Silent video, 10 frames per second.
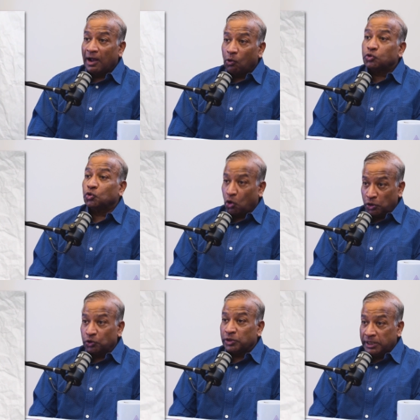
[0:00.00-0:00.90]
also
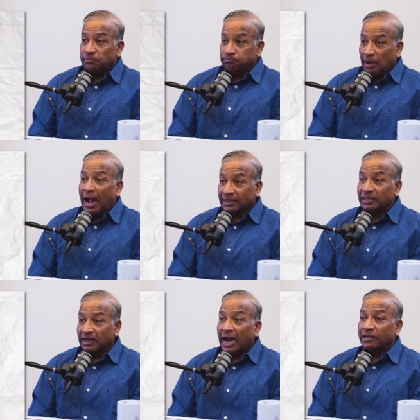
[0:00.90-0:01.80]
got into the act
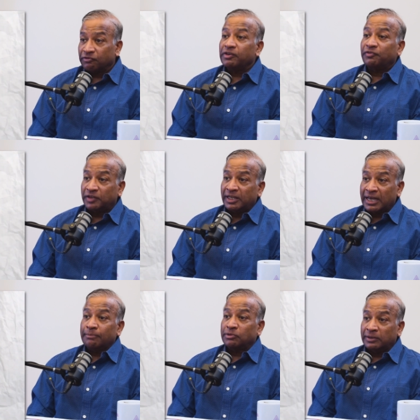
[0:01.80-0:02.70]
and kind of lifted their
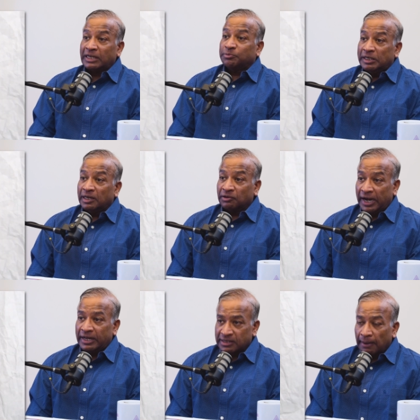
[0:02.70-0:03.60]
game. So that mm. has been a
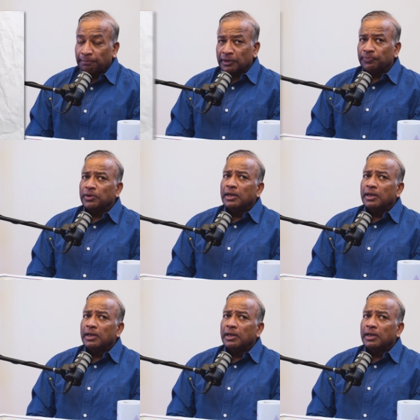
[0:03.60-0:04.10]
great example. Mm.